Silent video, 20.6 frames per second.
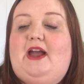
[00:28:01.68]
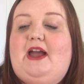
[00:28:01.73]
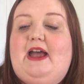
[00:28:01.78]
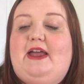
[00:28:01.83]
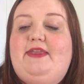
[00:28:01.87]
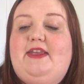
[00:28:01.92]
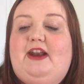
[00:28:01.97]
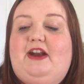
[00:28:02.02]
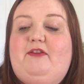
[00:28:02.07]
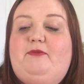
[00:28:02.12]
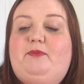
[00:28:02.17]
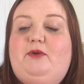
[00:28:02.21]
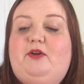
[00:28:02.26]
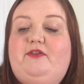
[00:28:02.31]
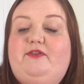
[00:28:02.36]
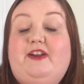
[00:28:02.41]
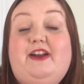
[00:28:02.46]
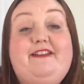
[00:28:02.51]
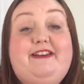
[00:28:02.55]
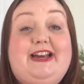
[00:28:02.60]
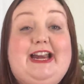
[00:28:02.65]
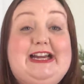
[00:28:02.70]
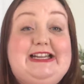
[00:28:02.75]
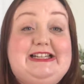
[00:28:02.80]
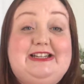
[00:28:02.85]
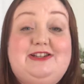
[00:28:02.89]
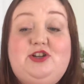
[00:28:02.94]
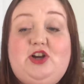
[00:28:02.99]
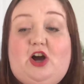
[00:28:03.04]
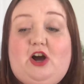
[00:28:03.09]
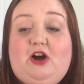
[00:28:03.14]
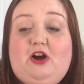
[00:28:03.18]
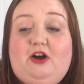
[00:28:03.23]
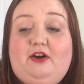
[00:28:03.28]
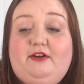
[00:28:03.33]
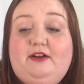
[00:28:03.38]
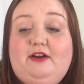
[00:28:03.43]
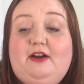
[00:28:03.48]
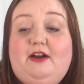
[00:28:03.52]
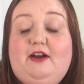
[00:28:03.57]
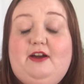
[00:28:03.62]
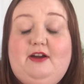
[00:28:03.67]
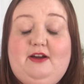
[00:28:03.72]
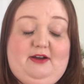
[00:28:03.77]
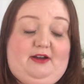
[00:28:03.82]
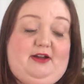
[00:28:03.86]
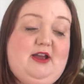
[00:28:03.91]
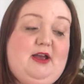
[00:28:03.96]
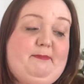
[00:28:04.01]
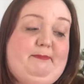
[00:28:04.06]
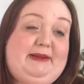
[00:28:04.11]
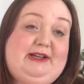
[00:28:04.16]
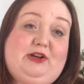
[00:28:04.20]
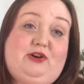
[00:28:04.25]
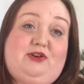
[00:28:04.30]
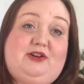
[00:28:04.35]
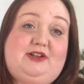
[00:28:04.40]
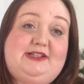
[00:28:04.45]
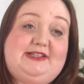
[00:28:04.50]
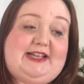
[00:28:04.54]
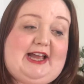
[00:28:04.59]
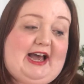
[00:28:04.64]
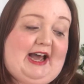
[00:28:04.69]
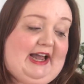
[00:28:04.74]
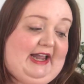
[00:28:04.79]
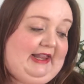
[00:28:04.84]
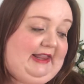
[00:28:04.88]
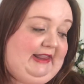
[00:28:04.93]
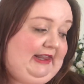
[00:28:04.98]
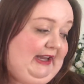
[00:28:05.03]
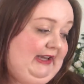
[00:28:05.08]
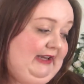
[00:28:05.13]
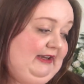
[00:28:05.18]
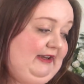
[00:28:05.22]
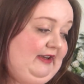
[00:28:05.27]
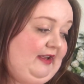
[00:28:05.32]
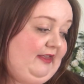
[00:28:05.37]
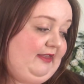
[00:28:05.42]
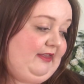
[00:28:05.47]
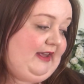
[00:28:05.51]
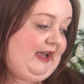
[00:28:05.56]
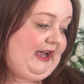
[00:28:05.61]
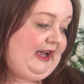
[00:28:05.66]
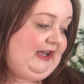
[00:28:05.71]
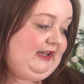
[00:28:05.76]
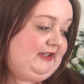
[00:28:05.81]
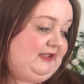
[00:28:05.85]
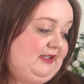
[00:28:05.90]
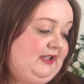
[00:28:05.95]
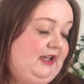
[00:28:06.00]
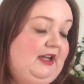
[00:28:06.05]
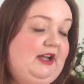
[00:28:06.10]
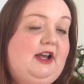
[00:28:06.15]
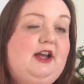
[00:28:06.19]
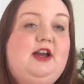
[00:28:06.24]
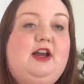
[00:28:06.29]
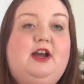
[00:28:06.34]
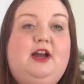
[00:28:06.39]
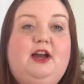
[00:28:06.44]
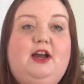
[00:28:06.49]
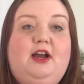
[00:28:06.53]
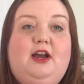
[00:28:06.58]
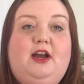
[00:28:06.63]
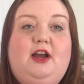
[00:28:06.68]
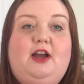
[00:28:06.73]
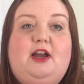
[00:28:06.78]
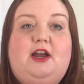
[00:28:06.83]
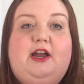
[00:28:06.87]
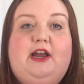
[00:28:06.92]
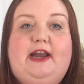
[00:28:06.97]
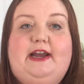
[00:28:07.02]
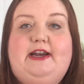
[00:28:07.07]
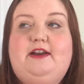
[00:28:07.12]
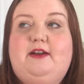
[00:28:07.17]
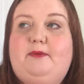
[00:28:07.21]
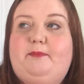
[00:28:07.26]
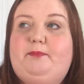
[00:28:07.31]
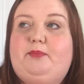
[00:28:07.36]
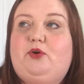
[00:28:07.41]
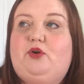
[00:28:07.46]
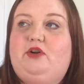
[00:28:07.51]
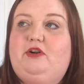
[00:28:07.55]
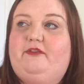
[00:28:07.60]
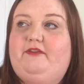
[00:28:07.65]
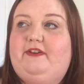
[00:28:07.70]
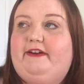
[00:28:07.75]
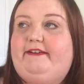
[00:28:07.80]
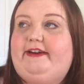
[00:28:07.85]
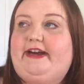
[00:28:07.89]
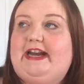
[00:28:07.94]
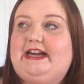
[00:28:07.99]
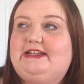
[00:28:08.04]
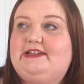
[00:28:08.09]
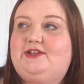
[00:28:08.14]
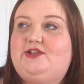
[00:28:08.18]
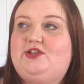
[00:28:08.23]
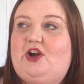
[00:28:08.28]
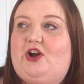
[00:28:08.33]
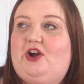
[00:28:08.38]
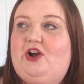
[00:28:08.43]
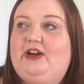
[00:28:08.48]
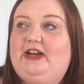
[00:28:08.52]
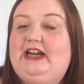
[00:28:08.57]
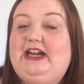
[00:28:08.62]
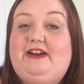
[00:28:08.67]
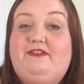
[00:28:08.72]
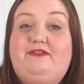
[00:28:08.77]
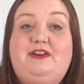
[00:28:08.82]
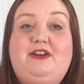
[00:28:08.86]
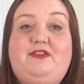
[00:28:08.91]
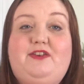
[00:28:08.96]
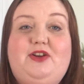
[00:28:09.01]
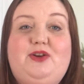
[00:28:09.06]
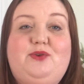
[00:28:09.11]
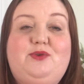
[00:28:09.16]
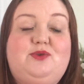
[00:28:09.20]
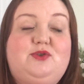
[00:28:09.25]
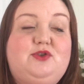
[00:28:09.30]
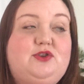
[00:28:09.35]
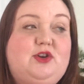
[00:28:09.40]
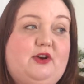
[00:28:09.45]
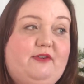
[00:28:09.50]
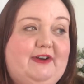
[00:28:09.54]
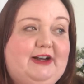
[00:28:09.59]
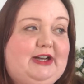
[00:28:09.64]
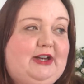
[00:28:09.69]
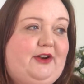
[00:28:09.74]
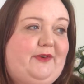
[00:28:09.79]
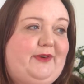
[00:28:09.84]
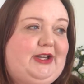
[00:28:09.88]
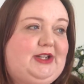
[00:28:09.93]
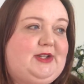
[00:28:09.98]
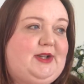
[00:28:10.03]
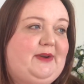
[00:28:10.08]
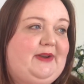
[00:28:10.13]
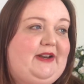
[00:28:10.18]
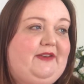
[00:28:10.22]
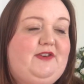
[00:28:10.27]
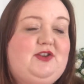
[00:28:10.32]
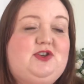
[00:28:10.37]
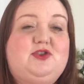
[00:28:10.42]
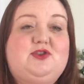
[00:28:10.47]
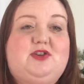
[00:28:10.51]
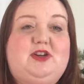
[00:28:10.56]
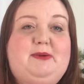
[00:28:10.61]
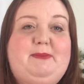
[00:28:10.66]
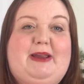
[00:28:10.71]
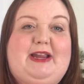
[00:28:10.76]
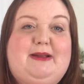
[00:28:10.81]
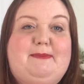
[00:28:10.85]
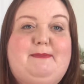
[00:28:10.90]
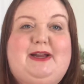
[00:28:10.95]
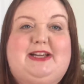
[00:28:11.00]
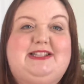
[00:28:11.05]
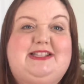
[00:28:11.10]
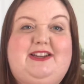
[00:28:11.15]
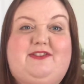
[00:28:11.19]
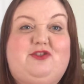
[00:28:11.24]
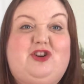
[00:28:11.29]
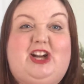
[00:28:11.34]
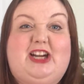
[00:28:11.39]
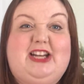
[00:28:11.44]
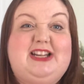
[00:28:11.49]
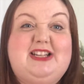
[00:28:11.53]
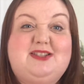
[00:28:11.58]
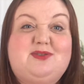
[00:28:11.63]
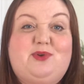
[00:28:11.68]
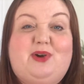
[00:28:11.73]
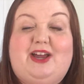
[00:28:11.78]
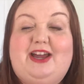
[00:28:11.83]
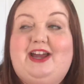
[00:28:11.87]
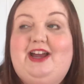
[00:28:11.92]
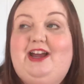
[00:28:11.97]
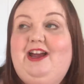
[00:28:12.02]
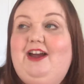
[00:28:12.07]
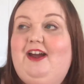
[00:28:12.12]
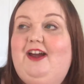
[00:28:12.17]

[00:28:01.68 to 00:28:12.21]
then I've put variegated yarn because I think that in a ball of variegated yarn, even if you don't really know what you're doing, if you're just going to make a massive granny square